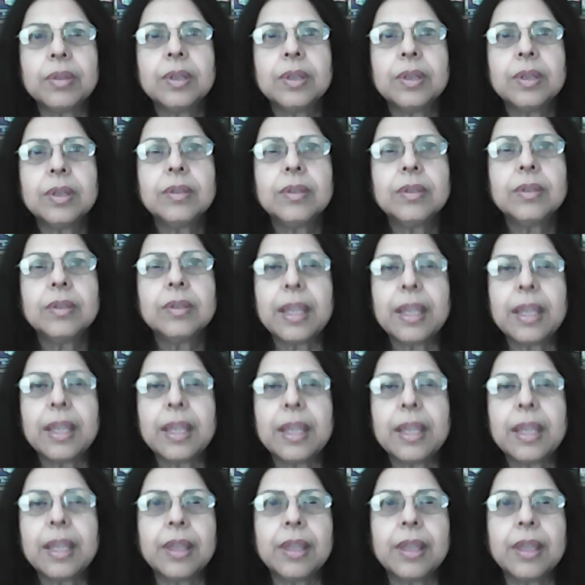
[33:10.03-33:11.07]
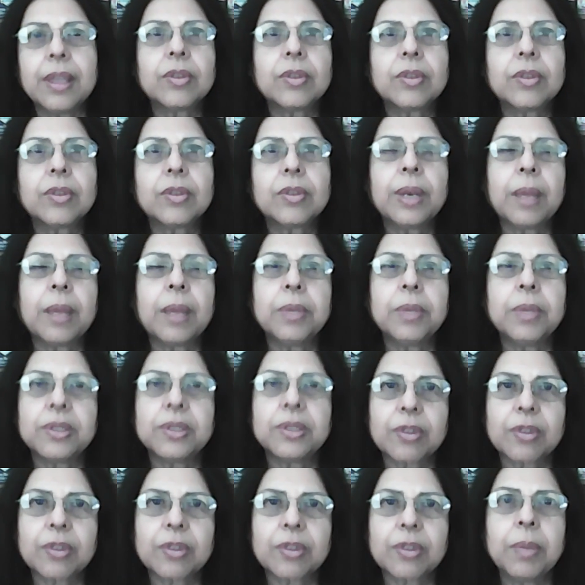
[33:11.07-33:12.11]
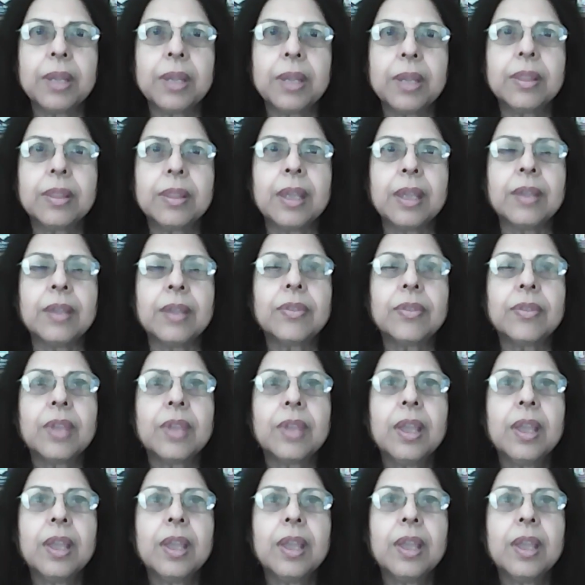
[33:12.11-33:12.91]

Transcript: say things or when I'm describing things.